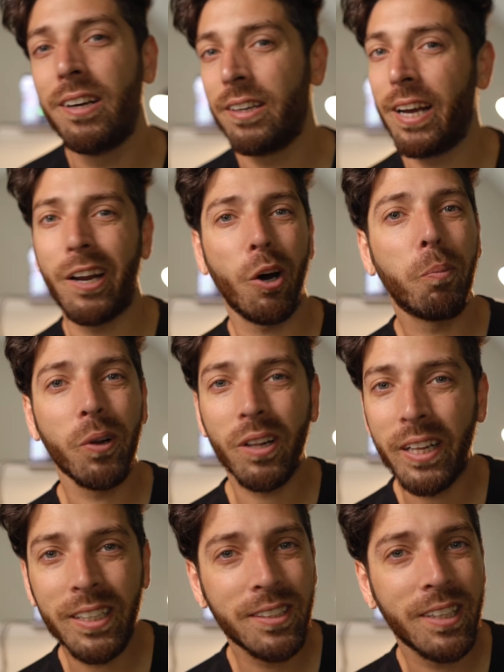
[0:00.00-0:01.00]
Again, I'll put
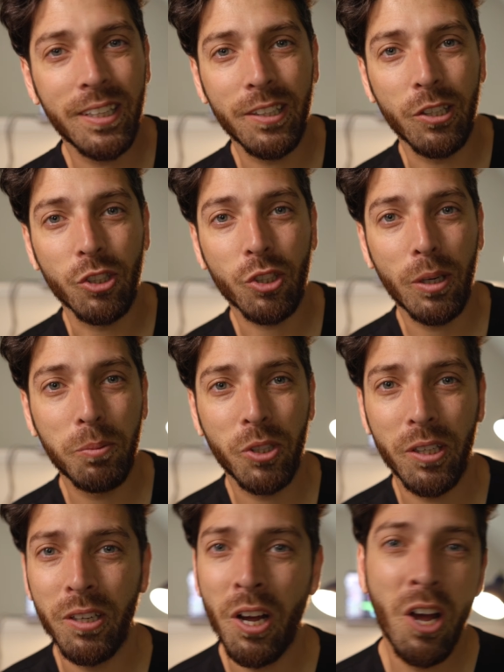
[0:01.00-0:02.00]
links in the
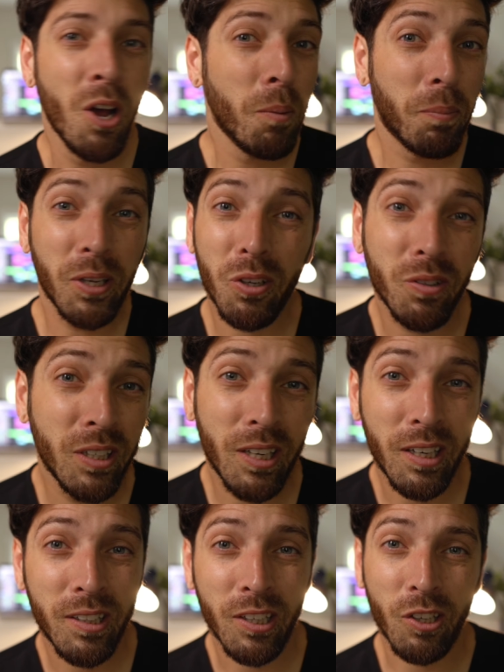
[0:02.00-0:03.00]
description, but you don't need
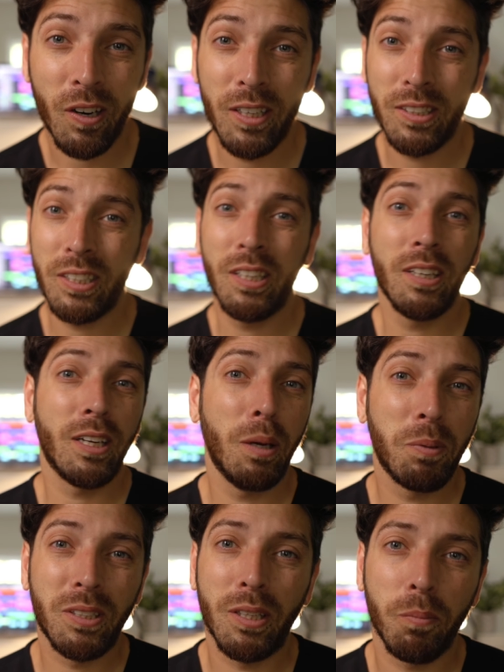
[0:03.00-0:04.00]
anything crazy.
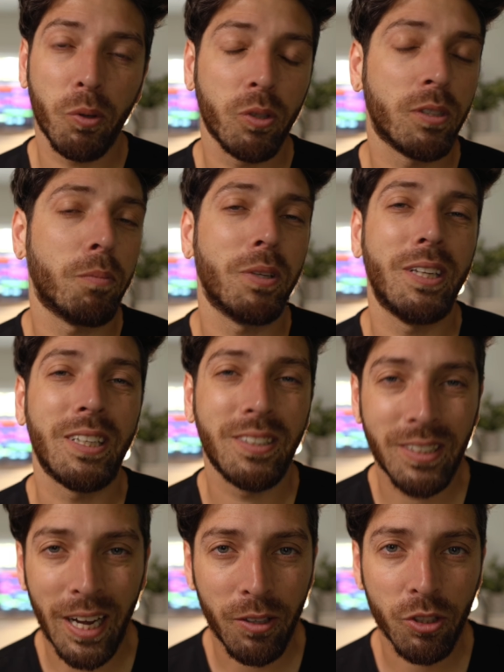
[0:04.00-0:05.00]
Keep it simple, something that
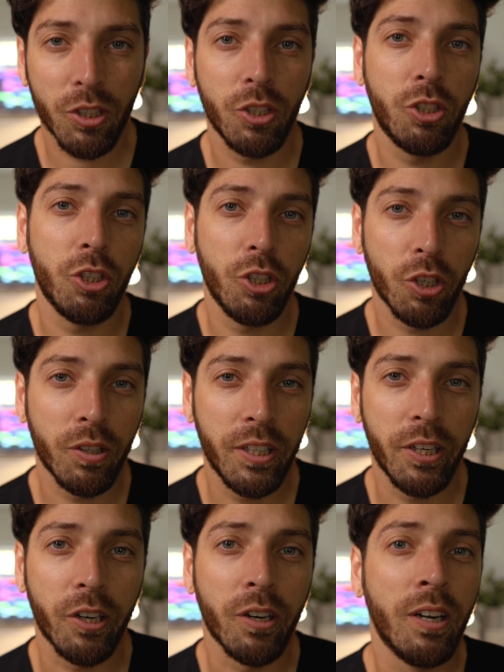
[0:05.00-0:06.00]
sounds good to your
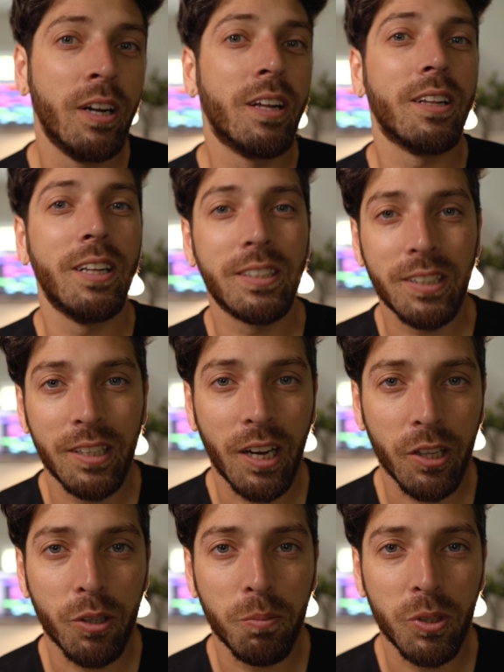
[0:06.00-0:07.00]
ear. Listen to
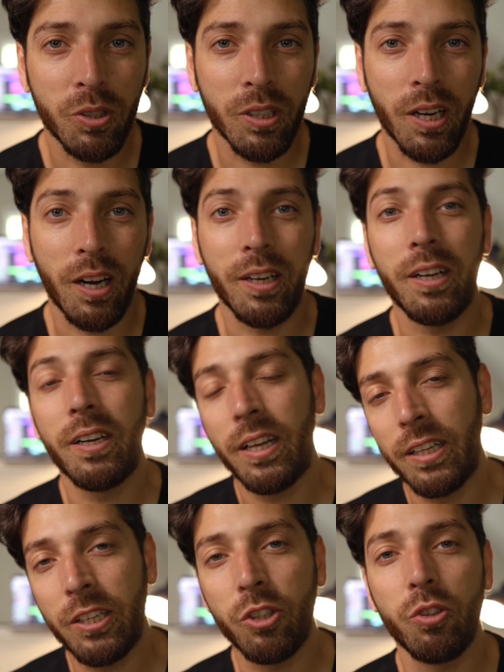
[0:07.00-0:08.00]
other music on it,
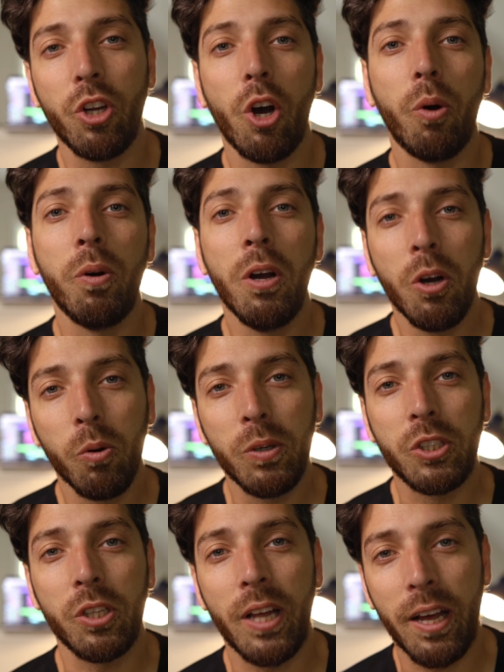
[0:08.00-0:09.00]
and then you'll know
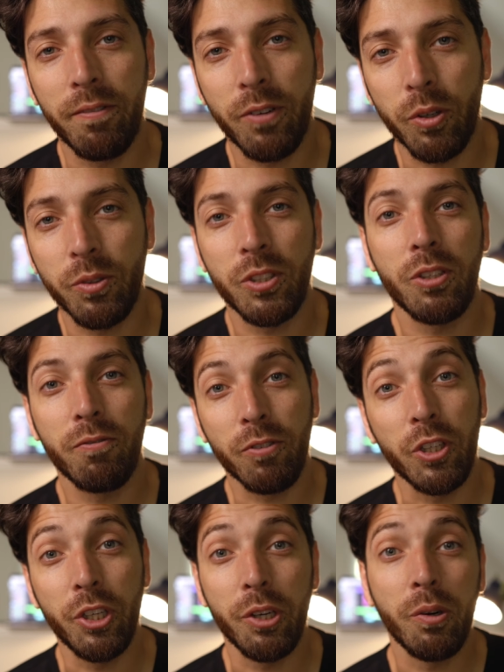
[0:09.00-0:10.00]
which are the headphones for
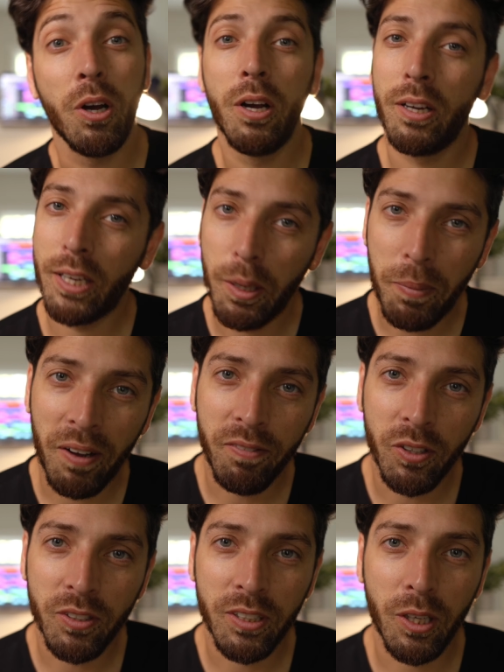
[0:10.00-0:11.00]
you. Keep
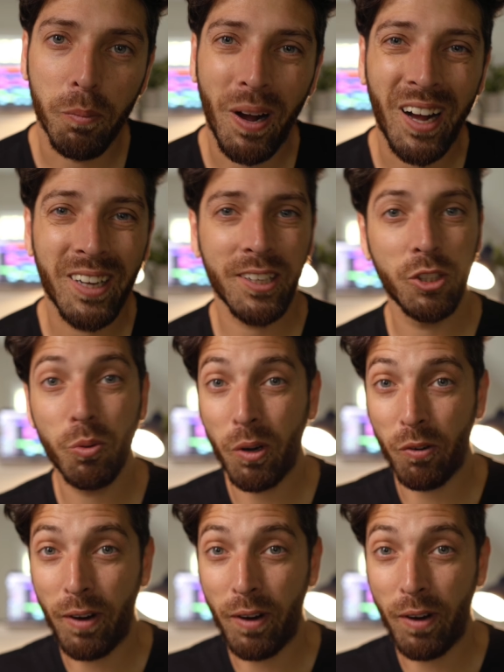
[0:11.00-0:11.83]
headphones nearby because you want to